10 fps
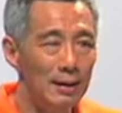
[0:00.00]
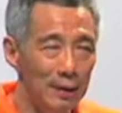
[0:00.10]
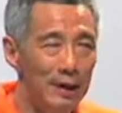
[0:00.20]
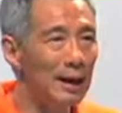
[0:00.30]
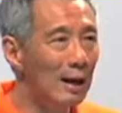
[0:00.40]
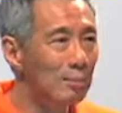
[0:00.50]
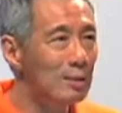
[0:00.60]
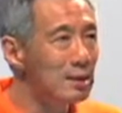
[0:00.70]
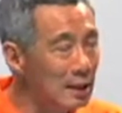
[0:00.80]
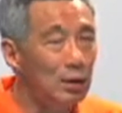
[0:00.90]
Vietnam,
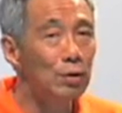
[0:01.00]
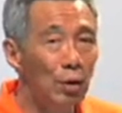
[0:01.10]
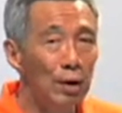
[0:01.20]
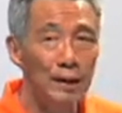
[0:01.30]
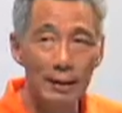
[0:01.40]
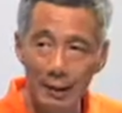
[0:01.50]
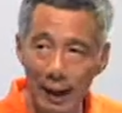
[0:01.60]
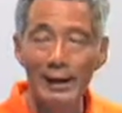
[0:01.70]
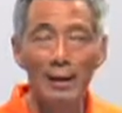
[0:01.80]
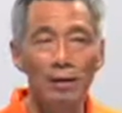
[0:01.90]
still growing,
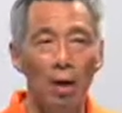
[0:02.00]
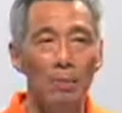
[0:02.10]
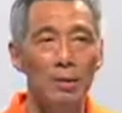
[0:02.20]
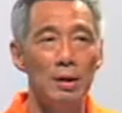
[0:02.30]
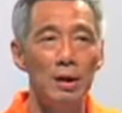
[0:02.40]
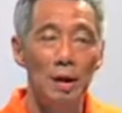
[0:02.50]
creating jobs,